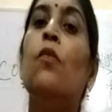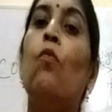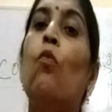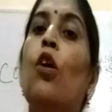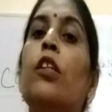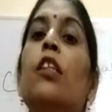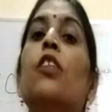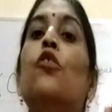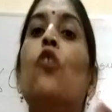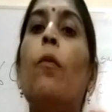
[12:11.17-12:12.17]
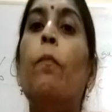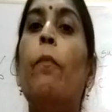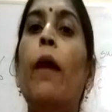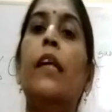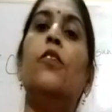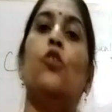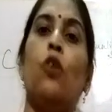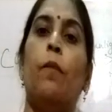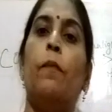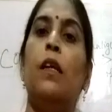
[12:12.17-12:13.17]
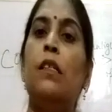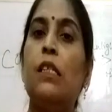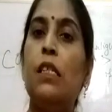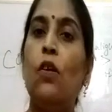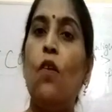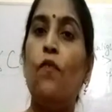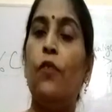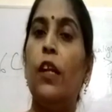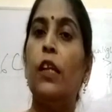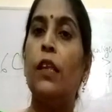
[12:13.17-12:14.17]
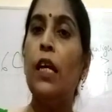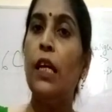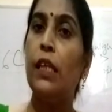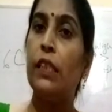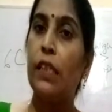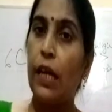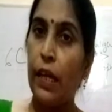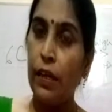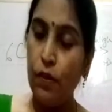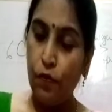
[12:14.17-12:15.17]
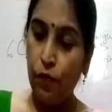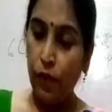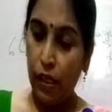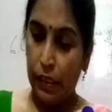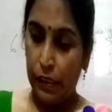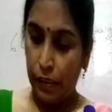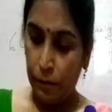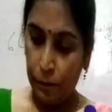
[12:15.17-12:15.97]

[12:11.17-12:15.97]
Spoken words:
water drop by drop instead of filling the entire field,